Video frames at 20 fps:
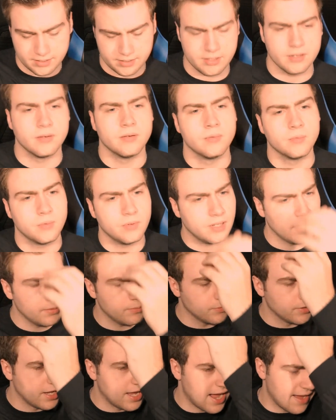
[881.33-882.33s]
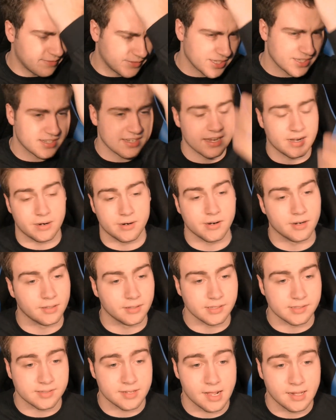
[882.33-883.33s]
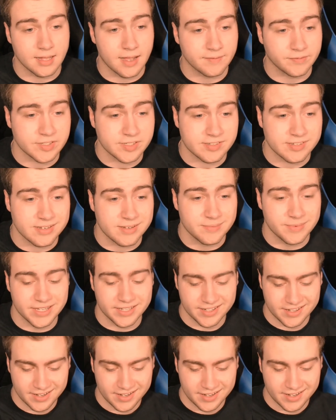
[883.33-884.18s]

I don't know. We'll have to see, or at least I'll have to see.